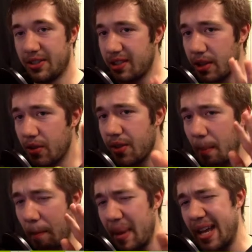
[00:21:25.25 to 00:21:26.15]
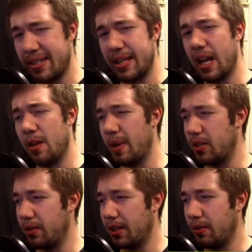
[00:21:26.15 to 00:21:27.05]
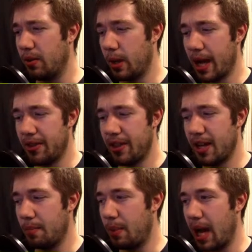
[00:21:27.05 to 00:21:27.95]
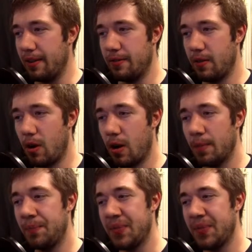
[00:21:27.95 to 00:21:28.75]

still the best Elemental Hero I think by far,